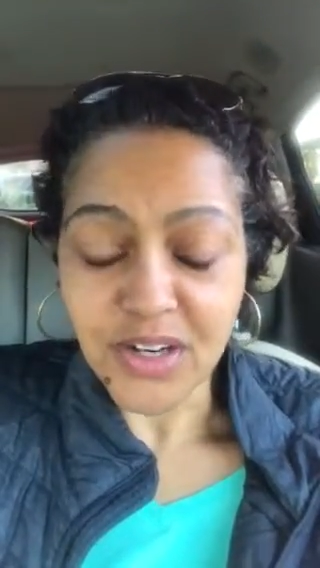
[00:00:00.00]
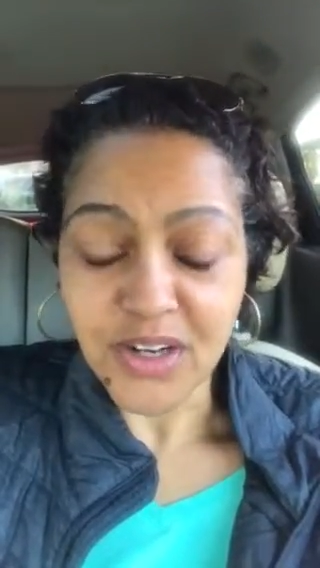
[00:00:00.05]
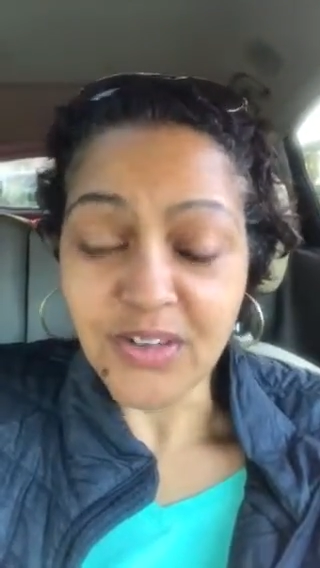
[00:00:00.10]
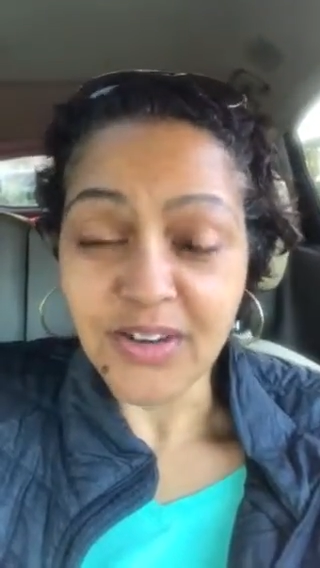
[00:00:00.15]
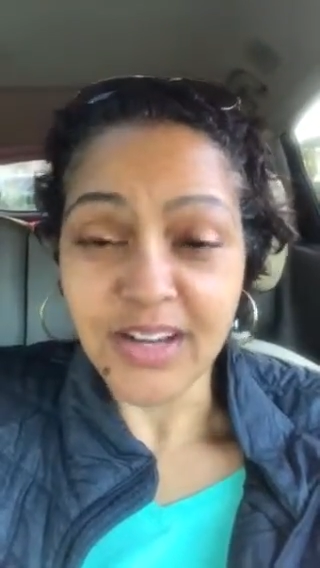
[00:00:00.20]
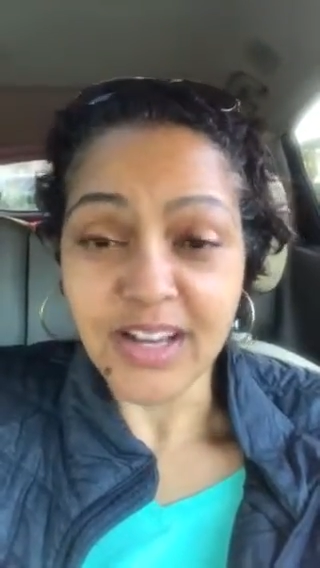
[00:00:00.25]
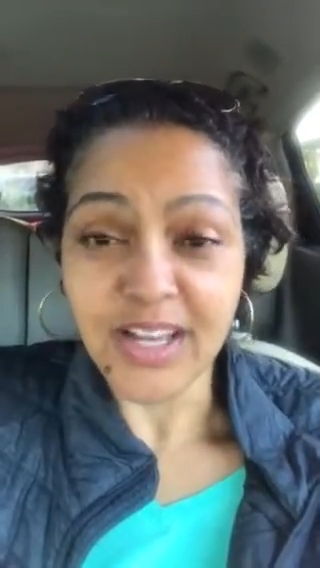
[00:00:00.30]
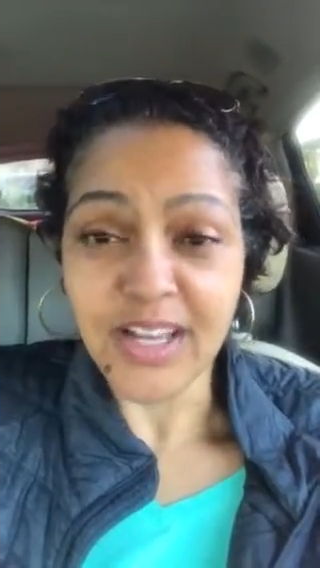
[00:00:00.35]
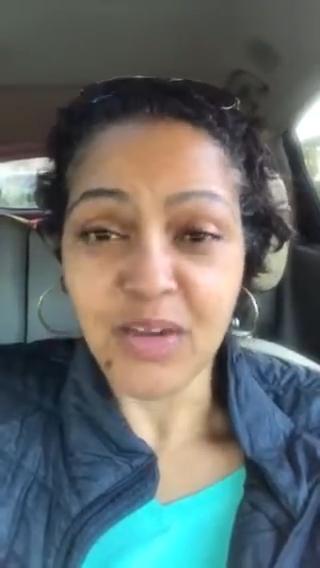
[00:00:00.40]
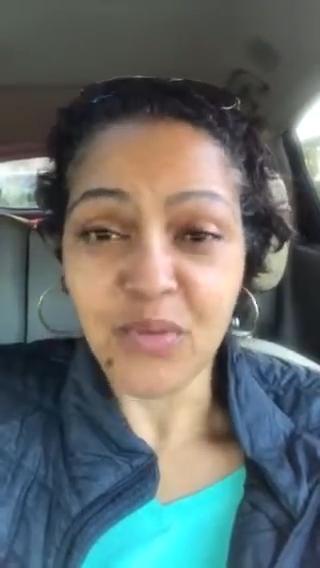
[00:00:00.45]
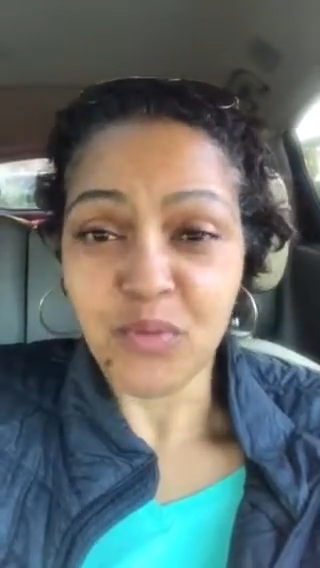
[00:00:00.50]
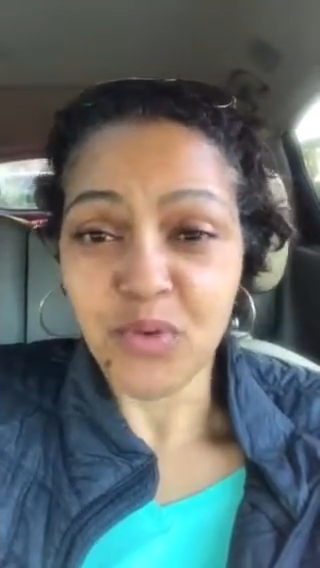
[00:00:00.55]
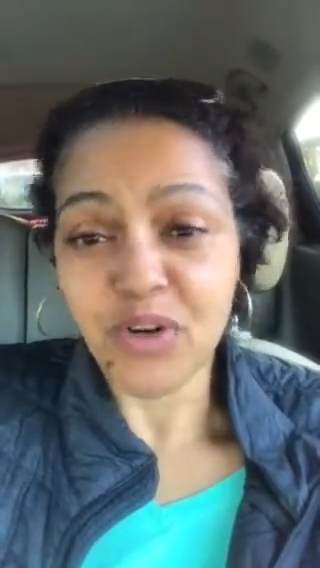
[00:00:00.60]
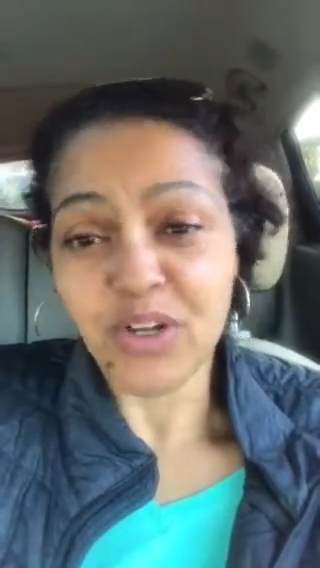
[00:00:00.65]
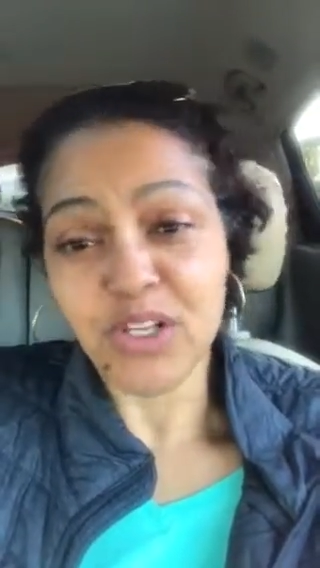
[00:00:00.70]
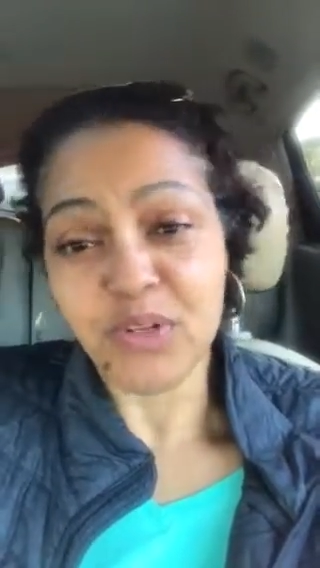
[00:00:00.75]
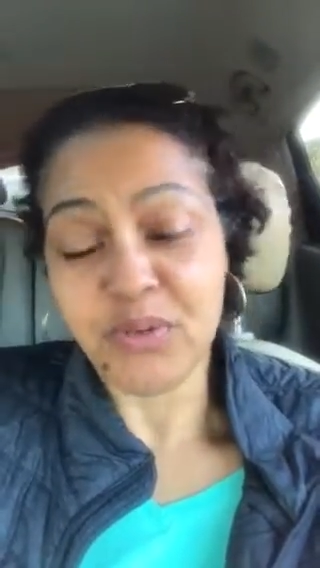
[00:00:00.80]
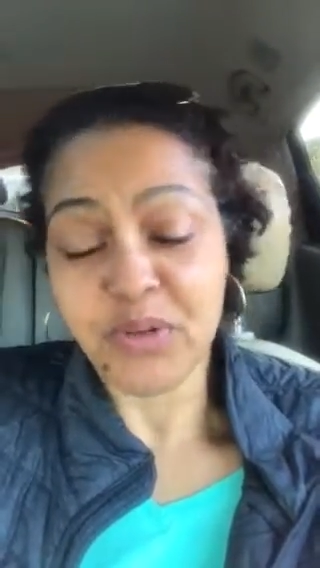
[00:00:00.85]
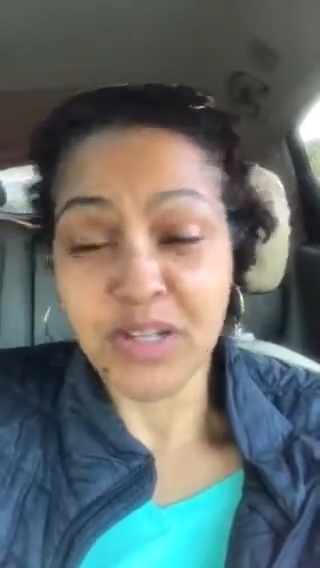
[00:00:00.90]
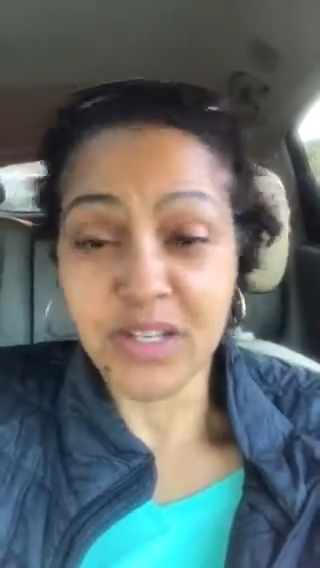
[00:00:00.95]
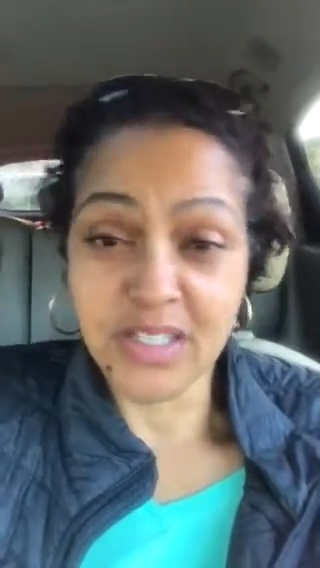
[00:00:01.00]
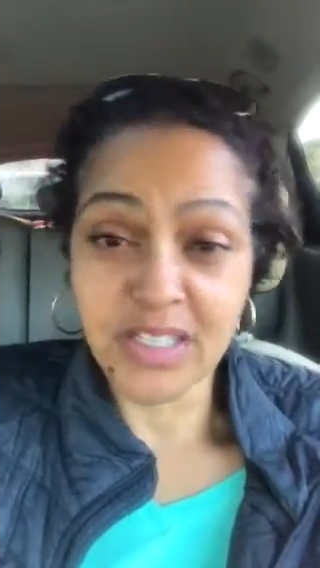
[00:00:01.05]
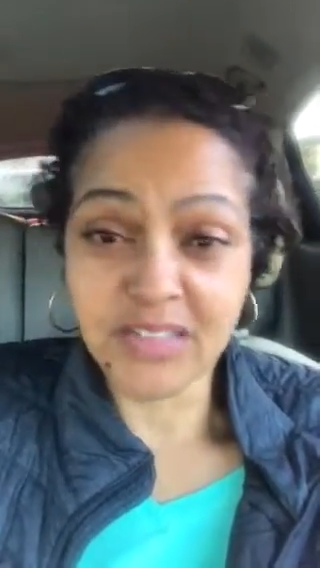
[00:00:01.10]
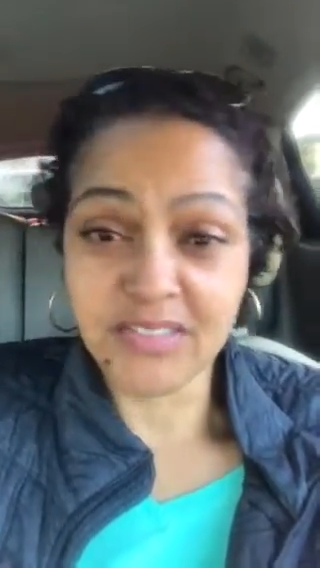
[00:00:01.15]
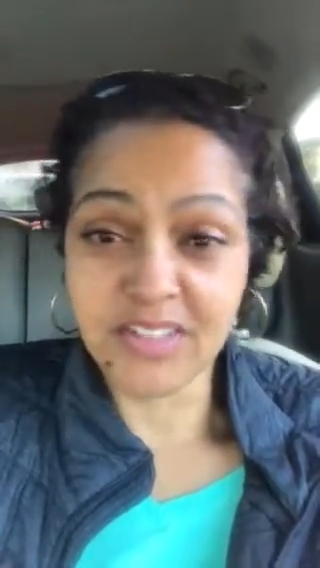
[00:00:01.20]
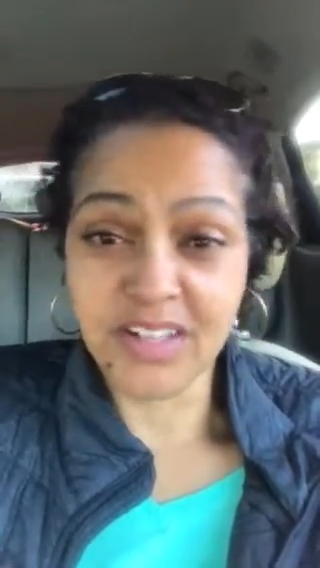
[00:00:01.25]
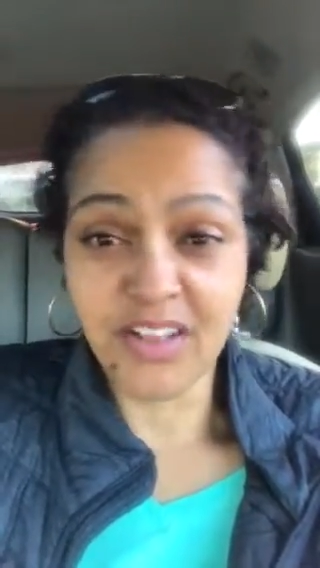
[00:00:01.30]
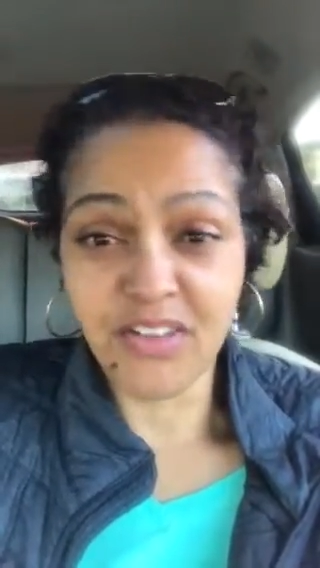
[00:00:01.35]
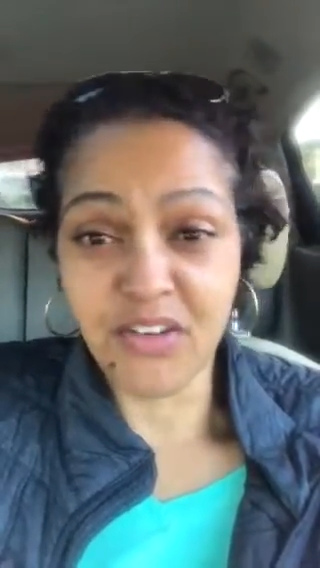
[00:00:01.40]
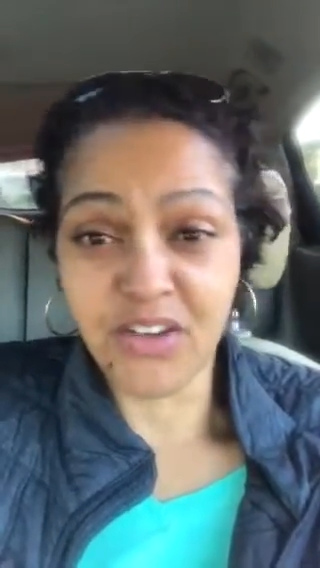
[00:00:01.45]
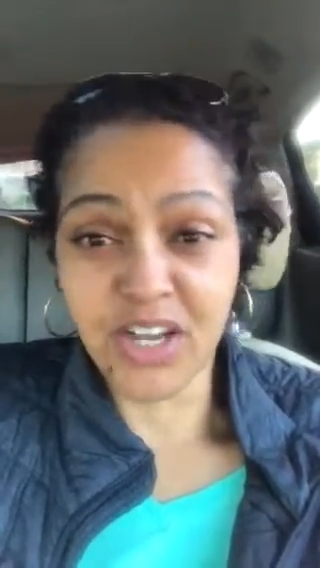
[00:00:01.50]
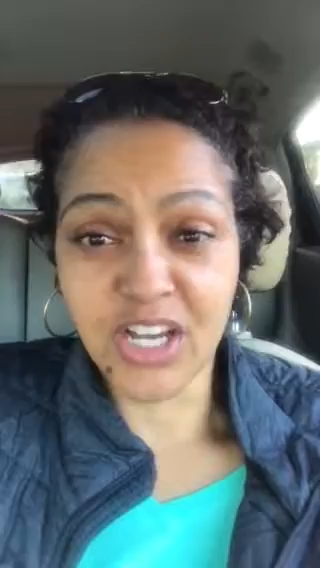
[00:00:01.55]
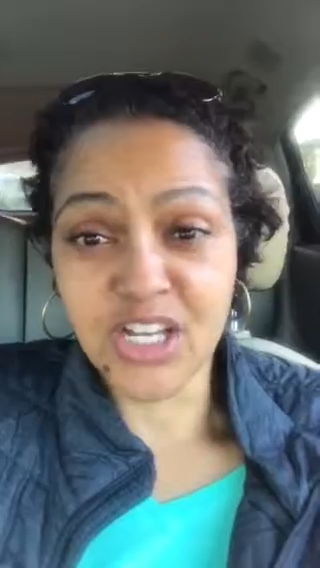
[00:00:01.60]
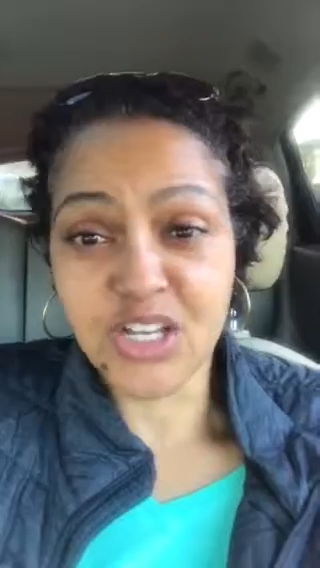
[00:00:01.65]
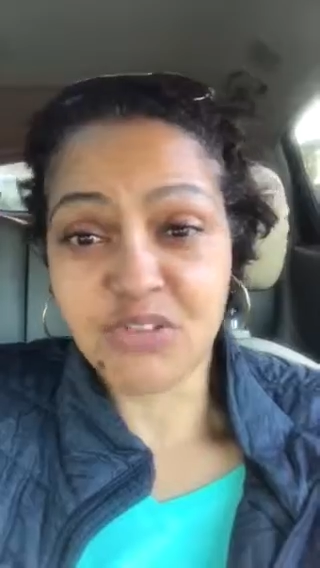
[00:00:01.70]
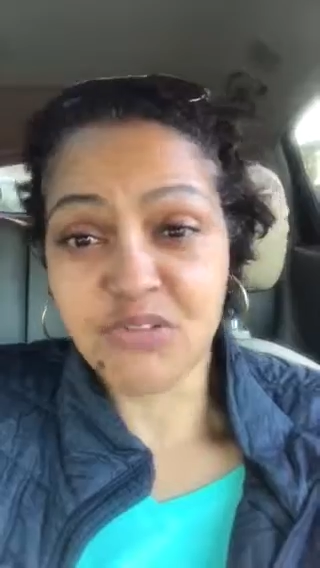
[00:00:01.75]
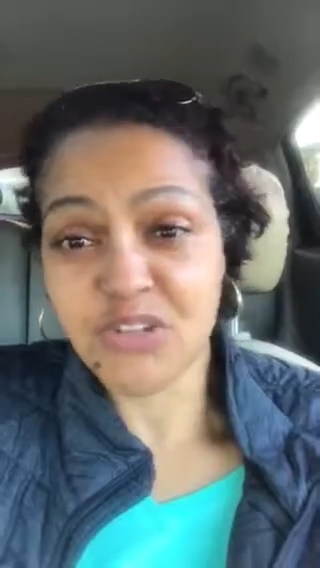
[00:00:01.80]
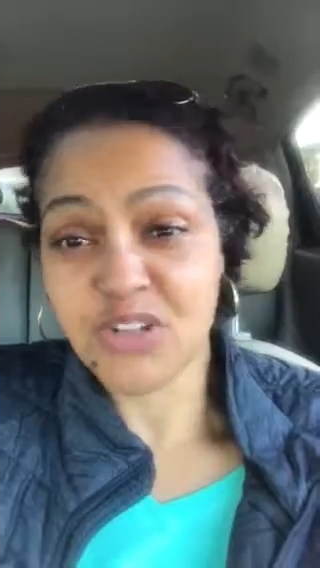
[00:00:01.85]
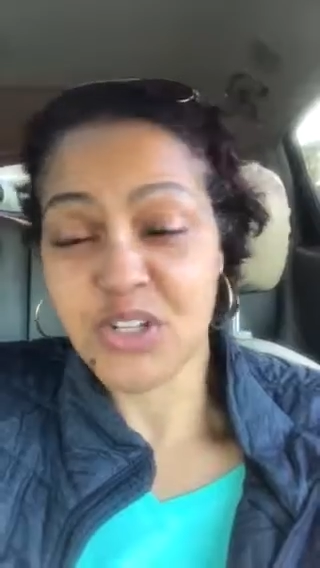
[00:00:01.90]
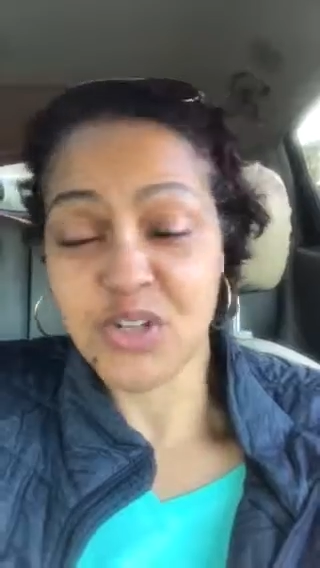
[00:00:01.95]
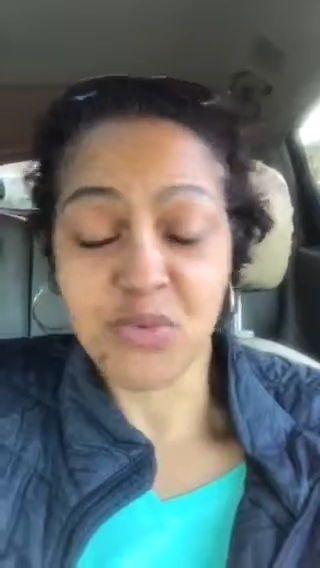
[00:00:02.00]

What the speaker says: Okay, well, you want to go live in another country?